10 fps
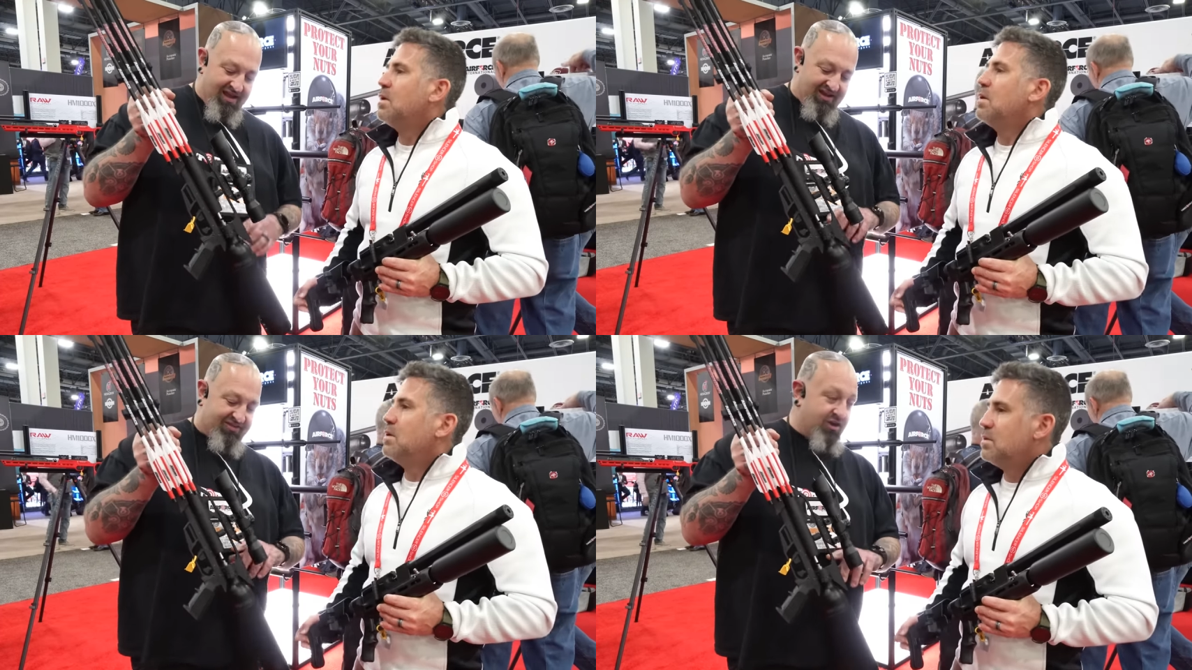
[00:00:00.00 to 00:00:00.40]

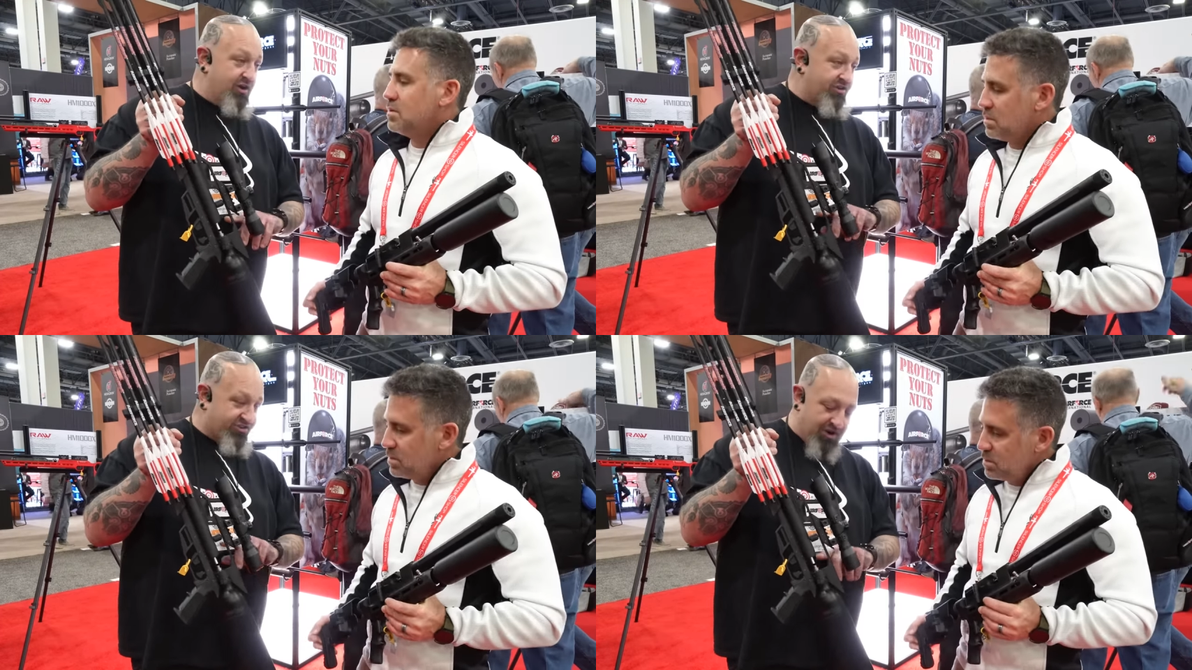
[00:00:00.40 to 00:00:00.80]
Speaker 1: It's going
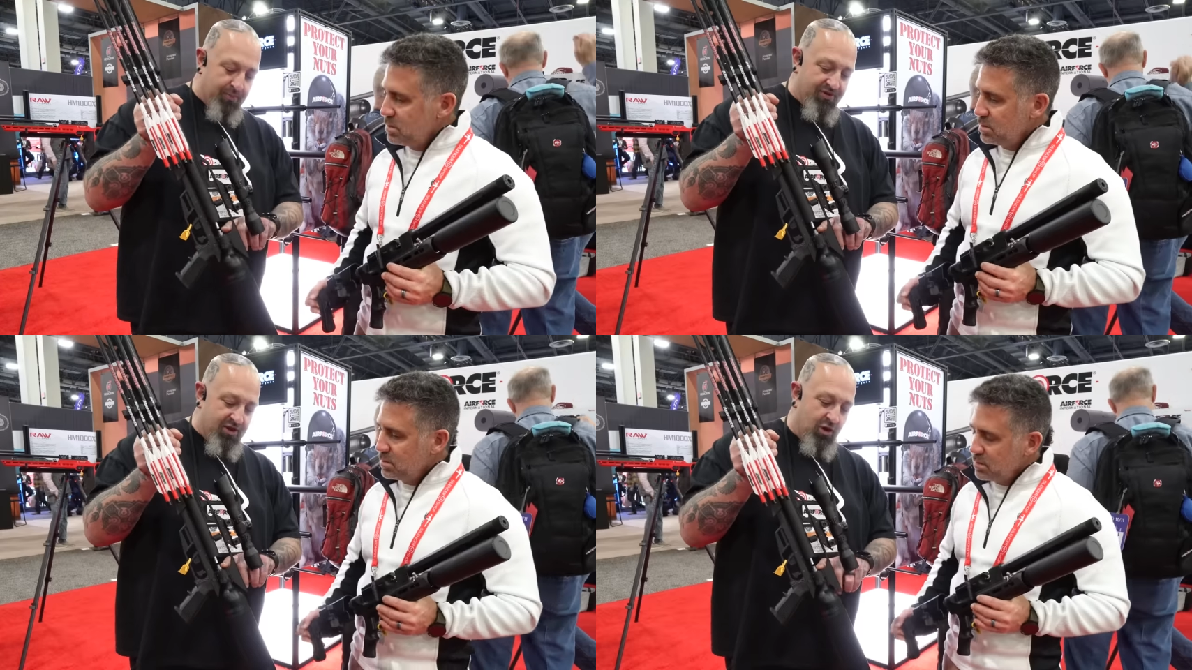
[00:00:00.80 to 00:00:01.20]
to ship
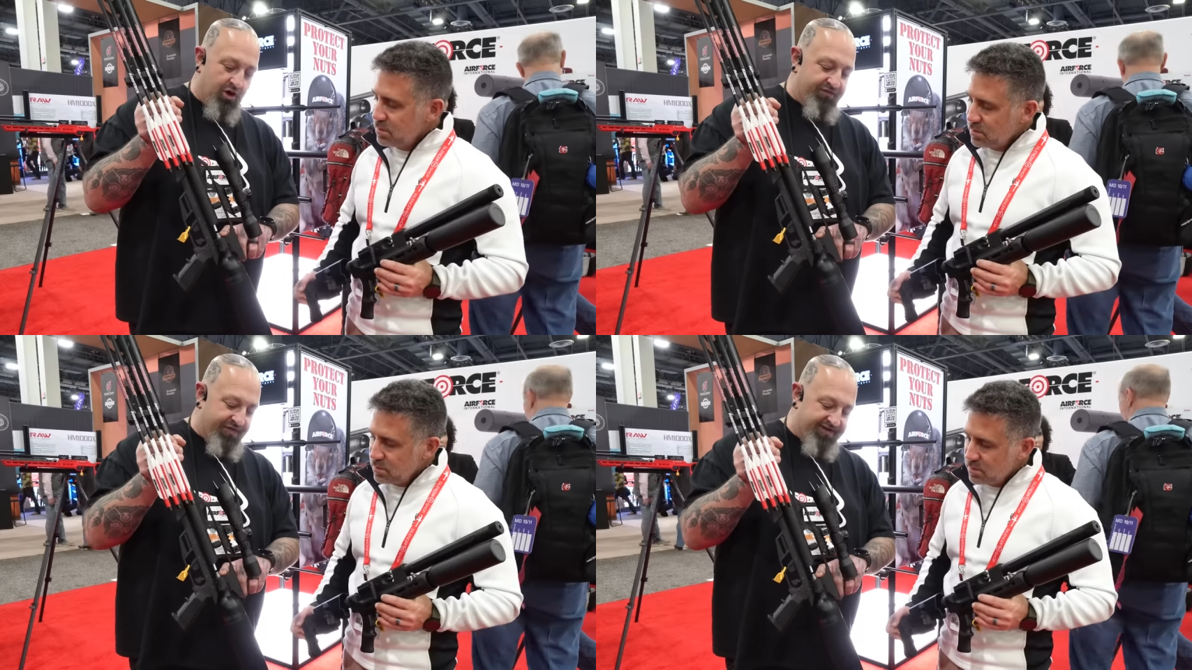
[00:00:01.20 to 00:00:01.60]
with an
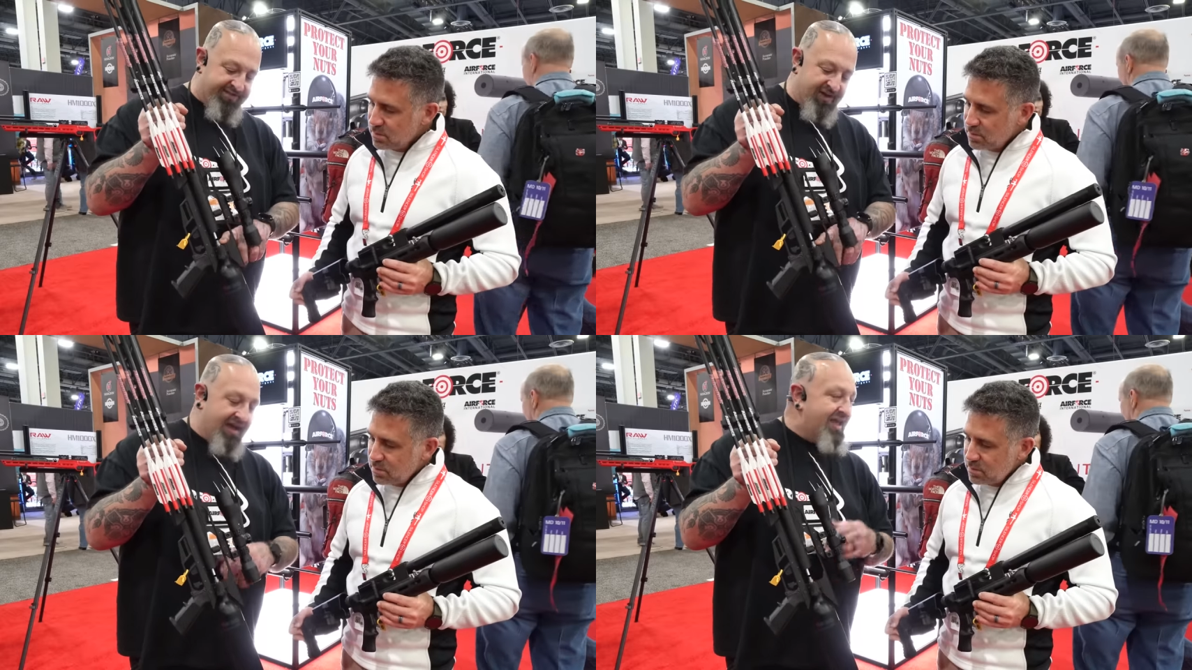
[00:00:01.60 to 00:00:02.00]
orifice
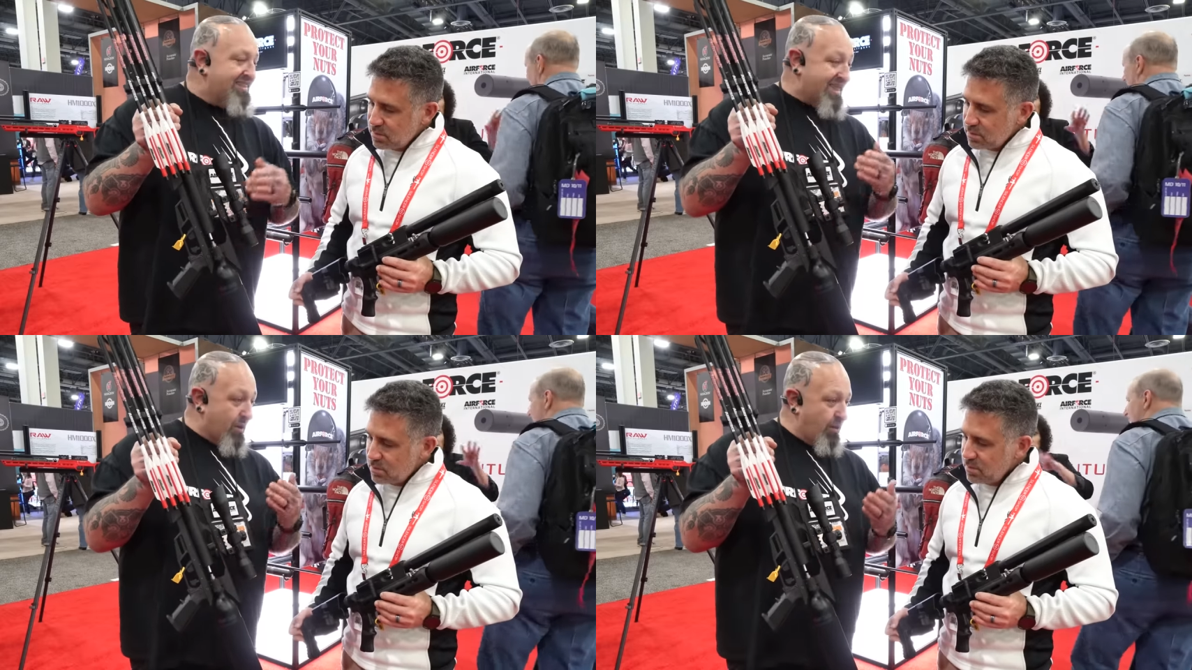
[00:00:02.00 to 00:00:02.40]

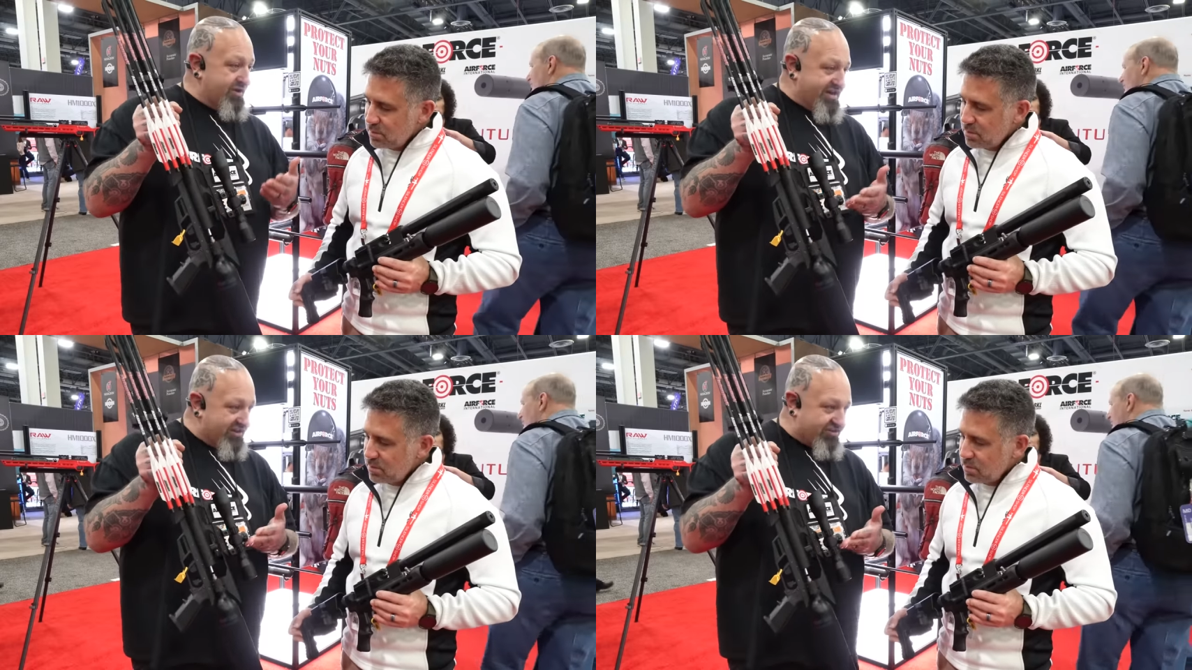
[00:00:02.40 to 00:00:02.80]
that will
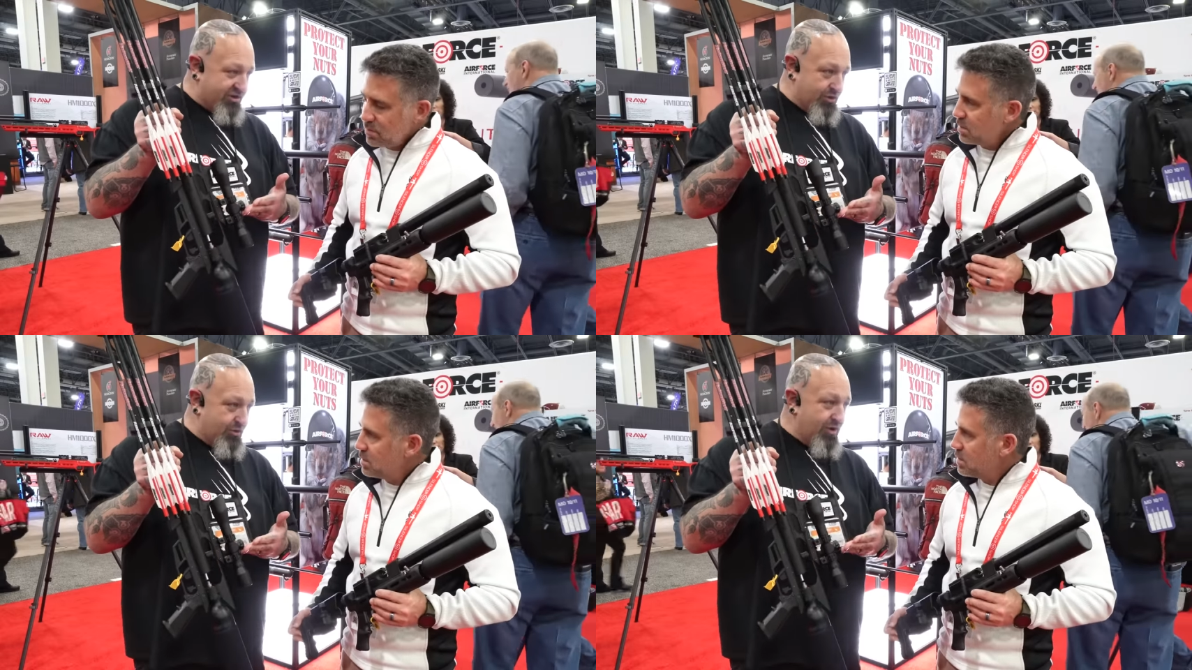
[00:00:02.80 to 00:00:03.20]
get
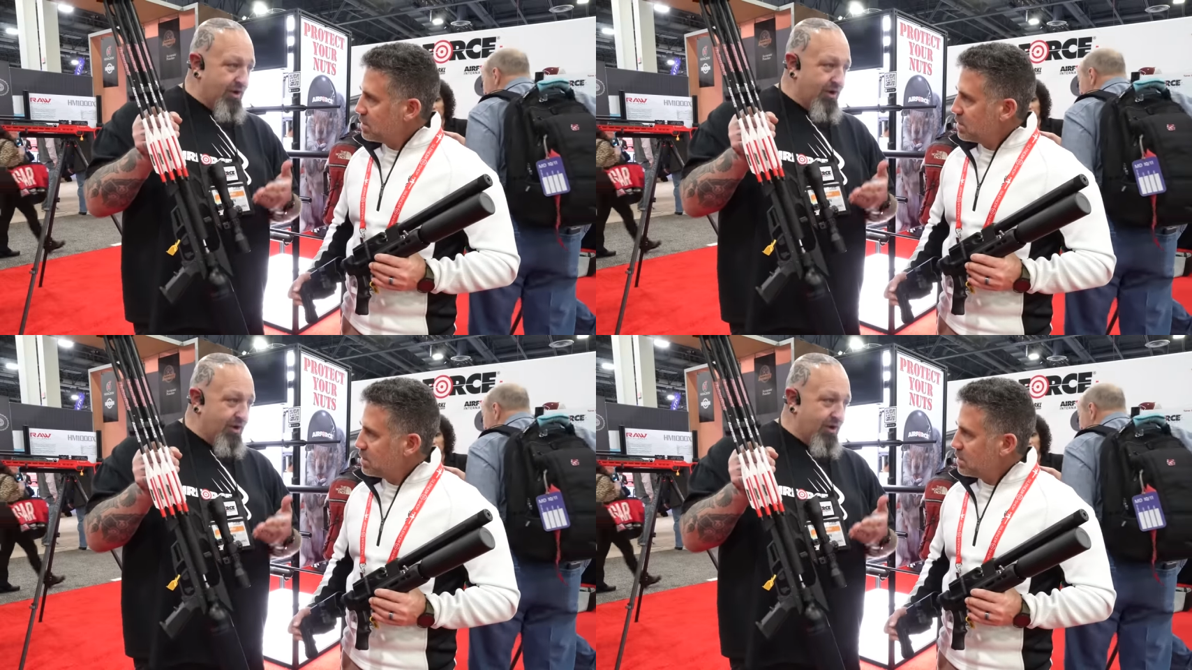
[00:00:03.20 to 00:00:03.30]
you